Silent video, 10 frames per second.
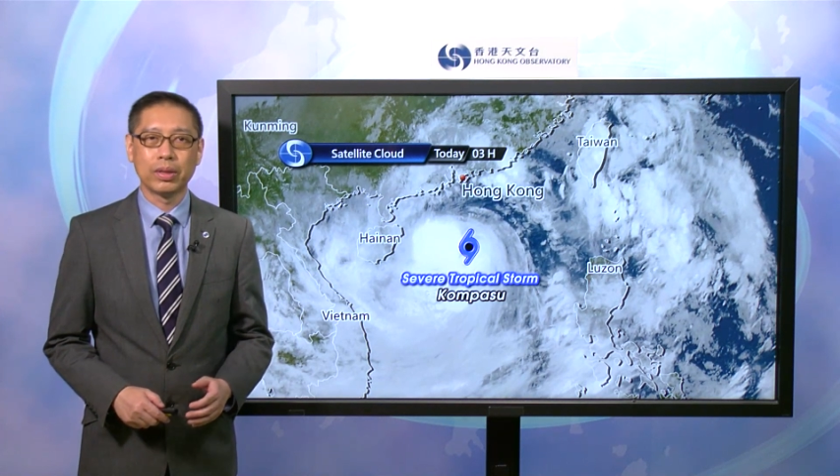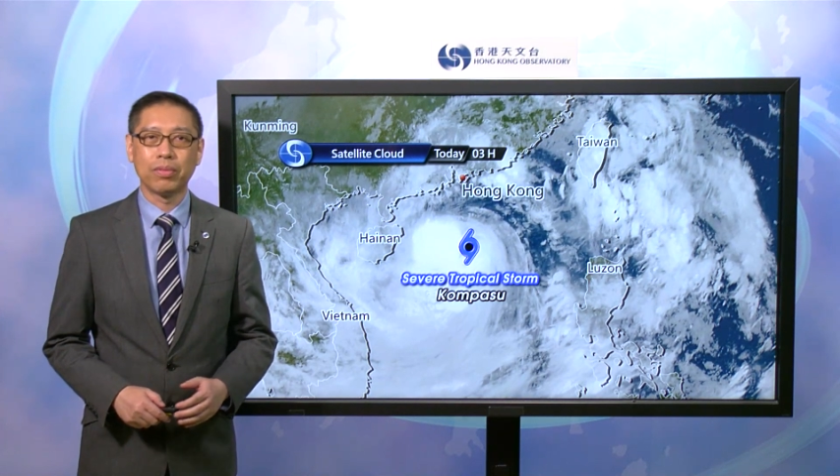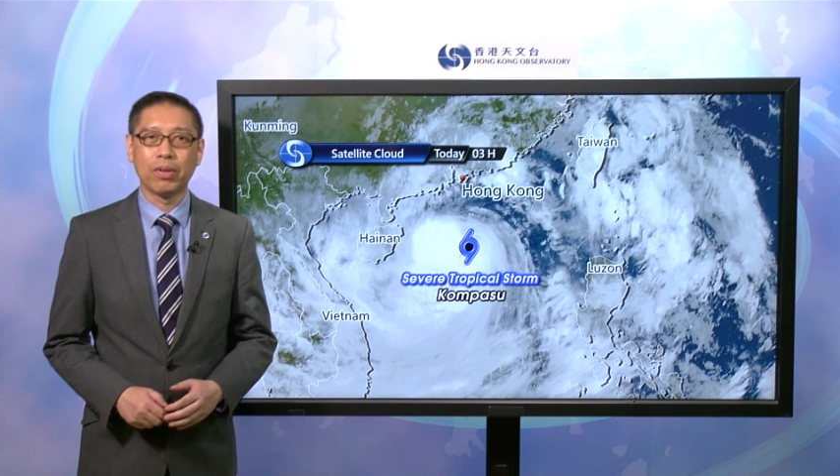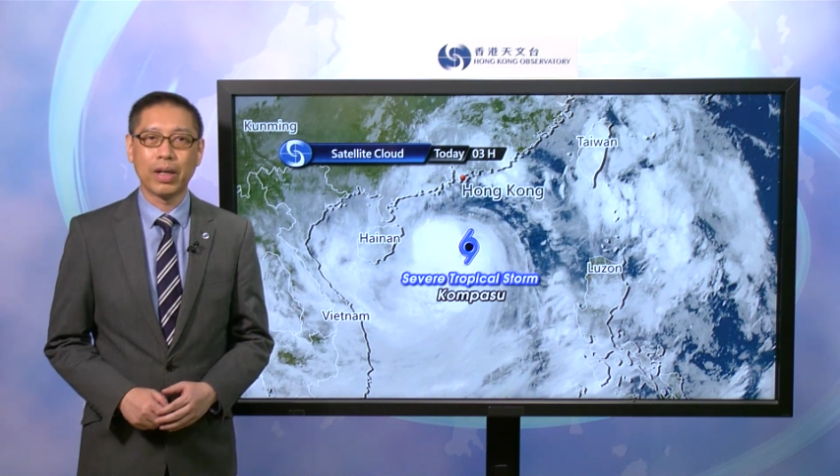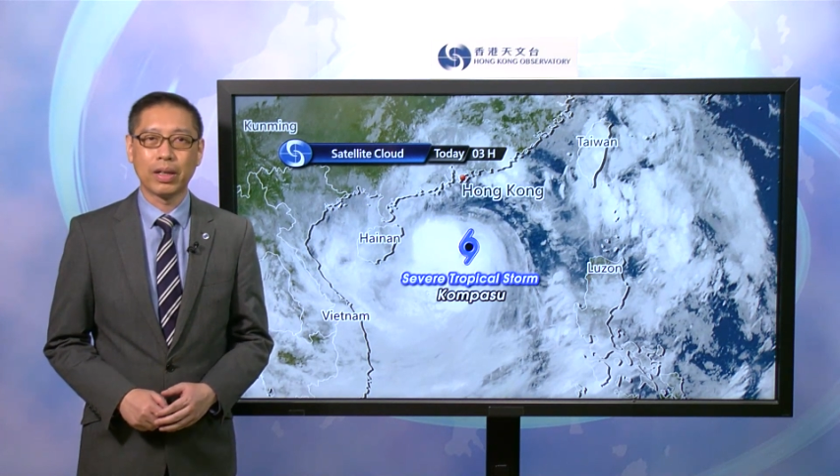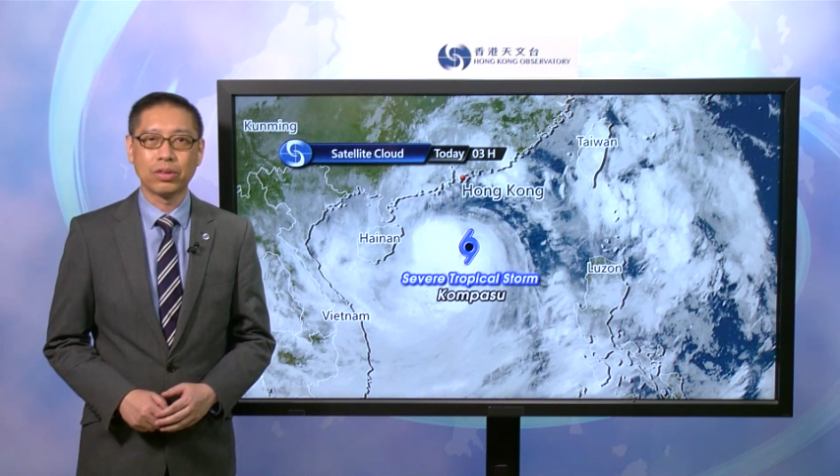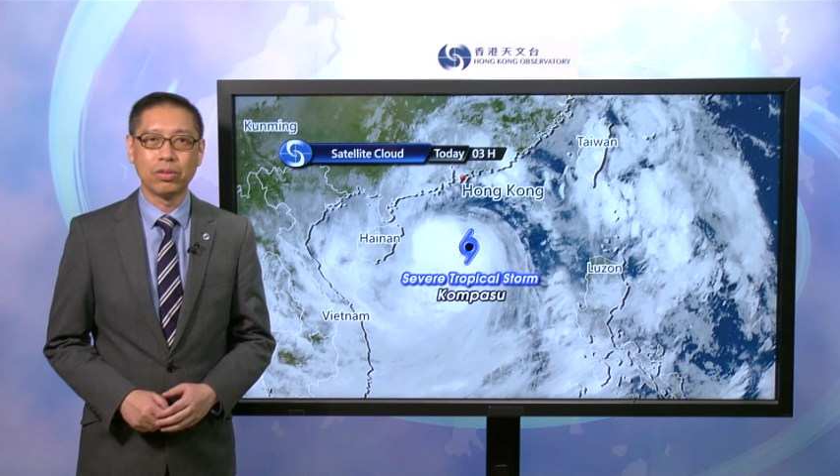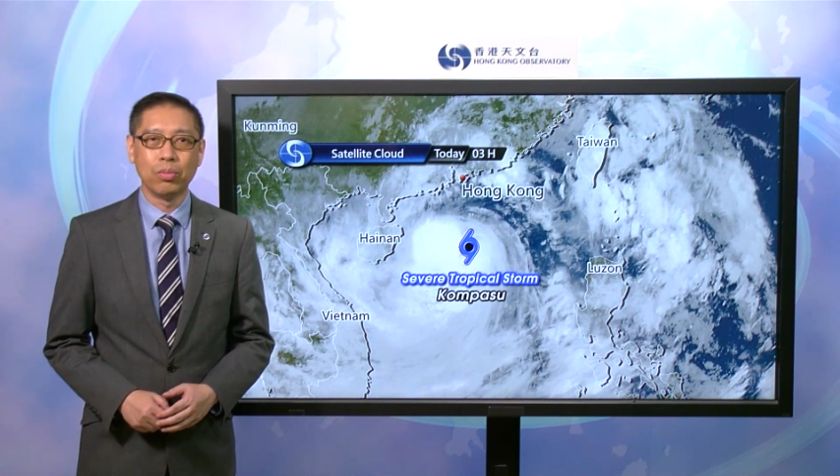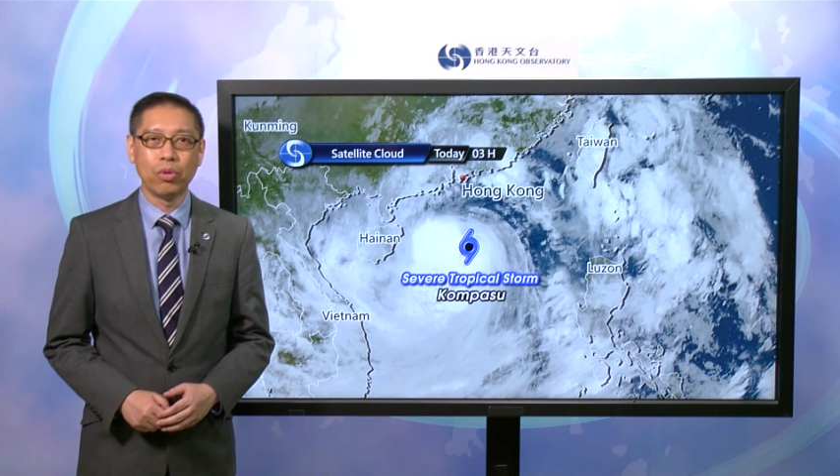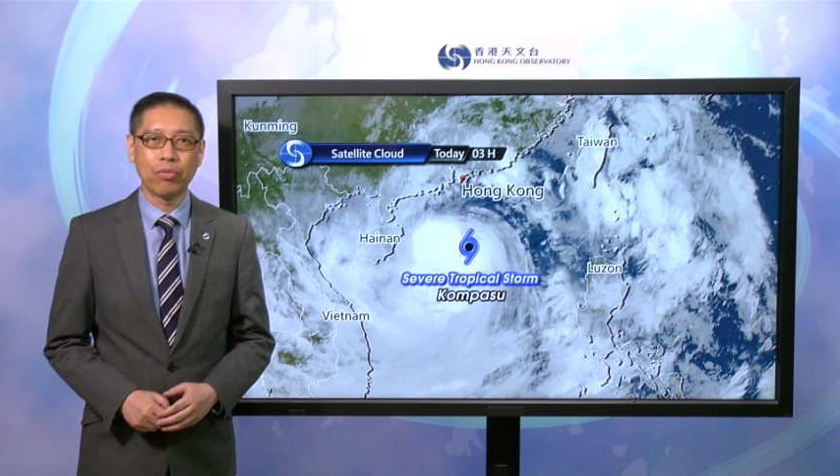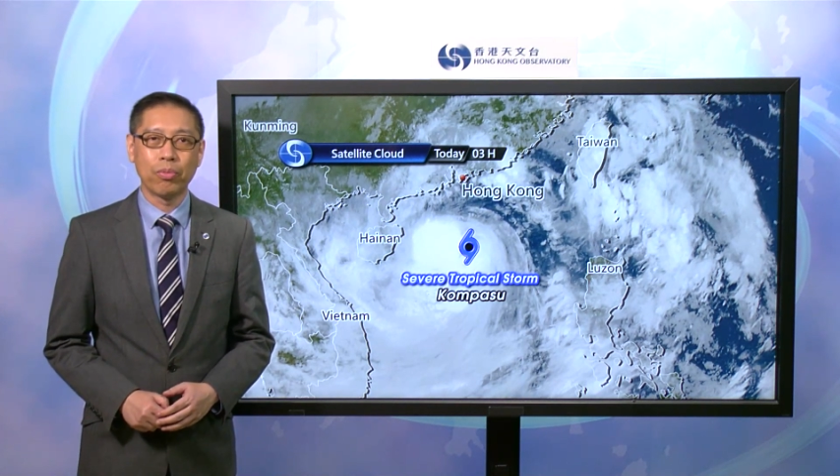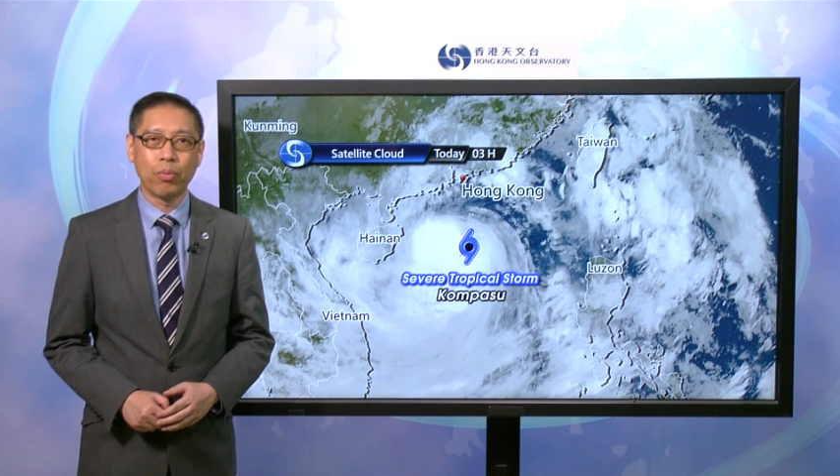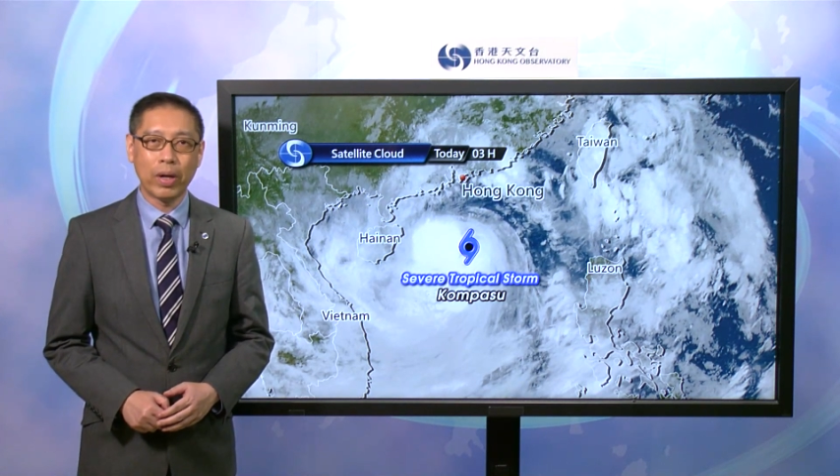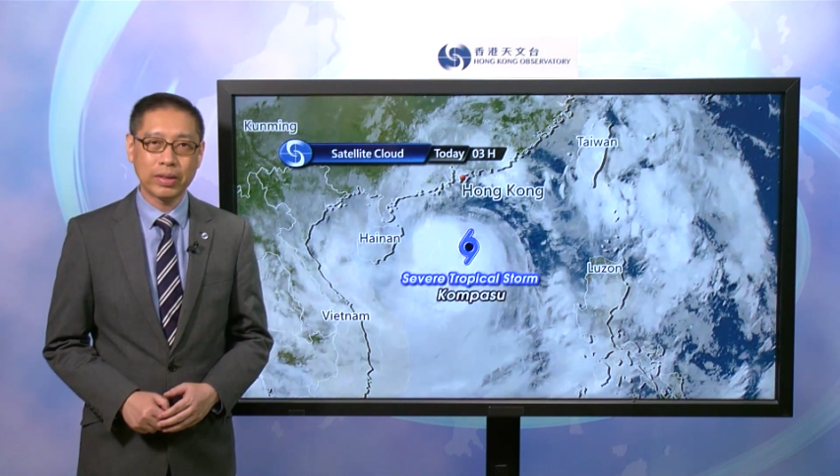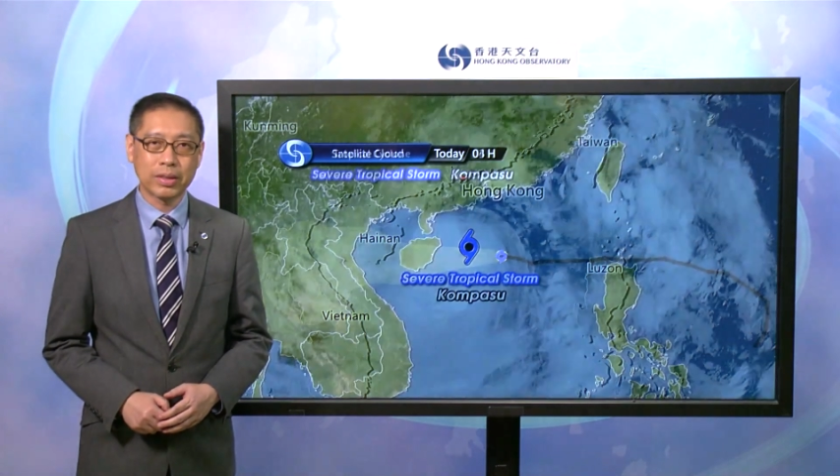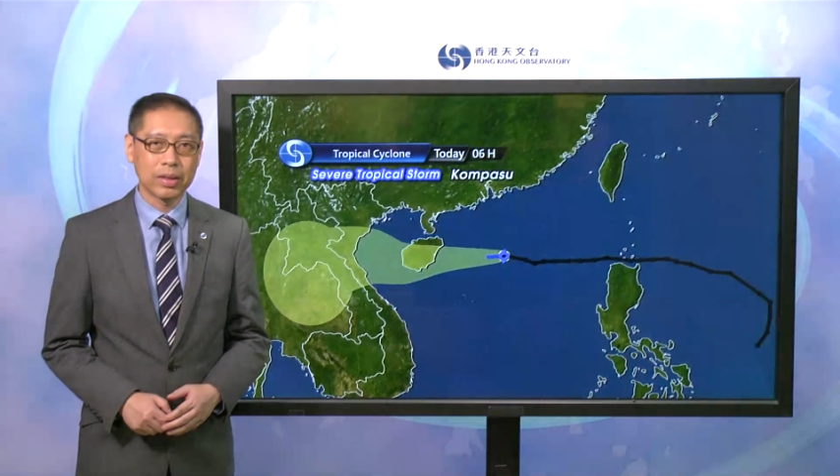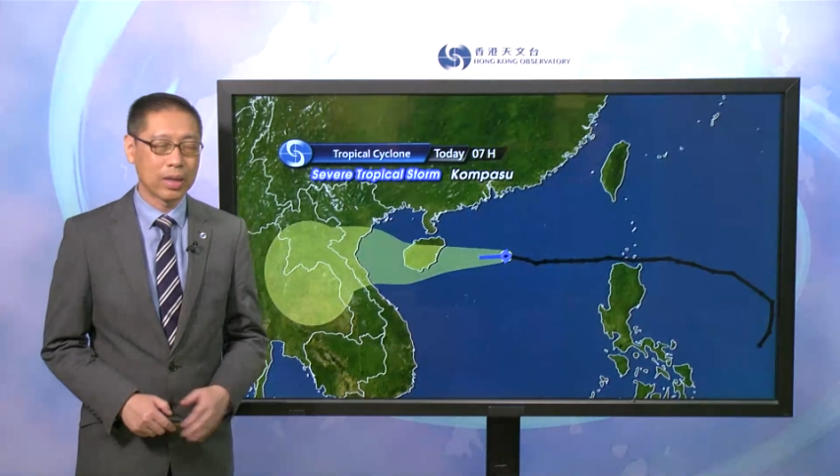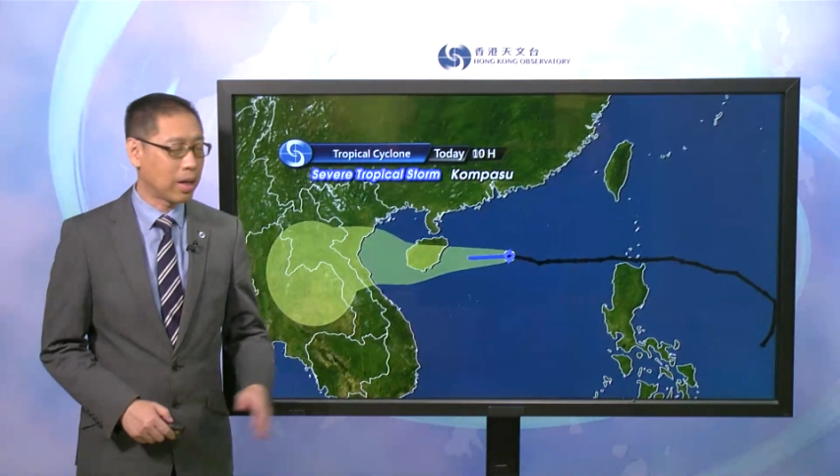forecast to move west